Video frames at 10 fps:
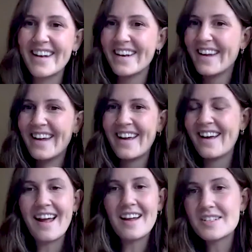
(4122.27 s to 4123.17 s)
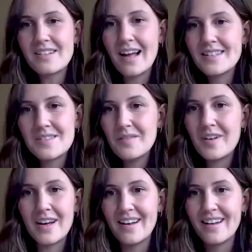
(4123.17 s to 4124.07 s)
and then I just glanced
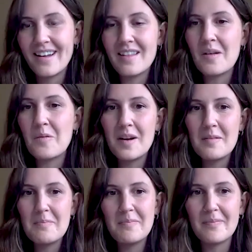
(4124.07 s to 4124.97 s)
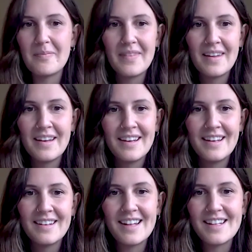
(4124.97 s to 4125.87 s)
over it. And like, what a
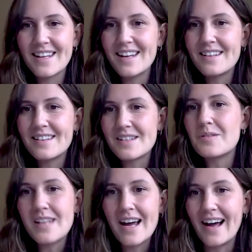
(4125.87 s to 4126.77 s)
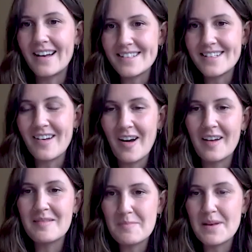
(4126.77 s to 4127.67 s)
that's like so sad to
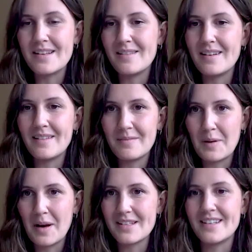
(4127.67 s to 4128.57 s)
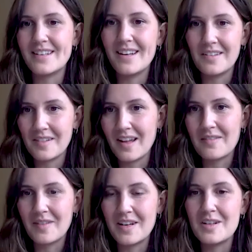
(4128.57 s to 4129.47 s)
not be present in your
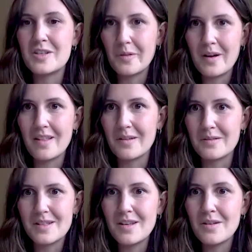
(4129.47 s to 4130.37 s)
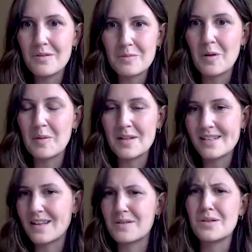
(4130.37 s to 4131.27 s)
life and enjoy those huge moments
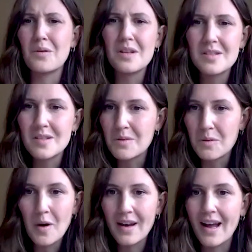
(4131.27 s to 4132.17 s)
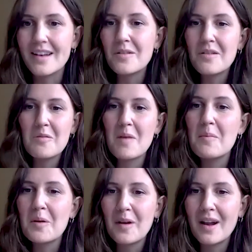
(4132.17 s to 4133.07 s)
because I was so consumed with what I don't even
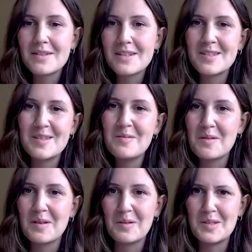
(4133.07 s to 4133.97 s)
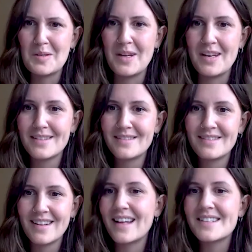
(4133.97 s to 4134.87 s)
remember what I was consumed with those two weeks.
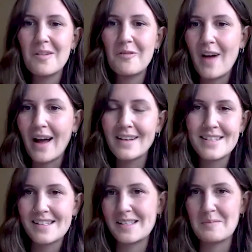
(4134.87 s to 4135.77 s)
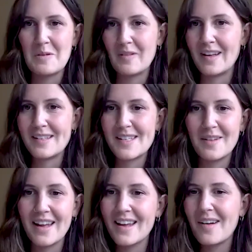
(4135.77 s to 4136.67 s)
Like that's how fast this is moving.
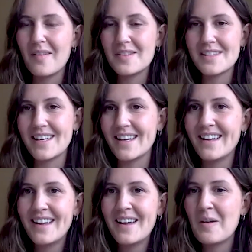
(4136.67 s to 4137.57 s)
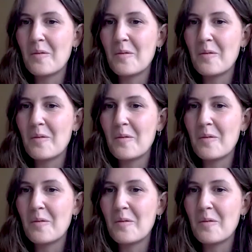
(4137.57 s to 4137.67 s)
So like it obviously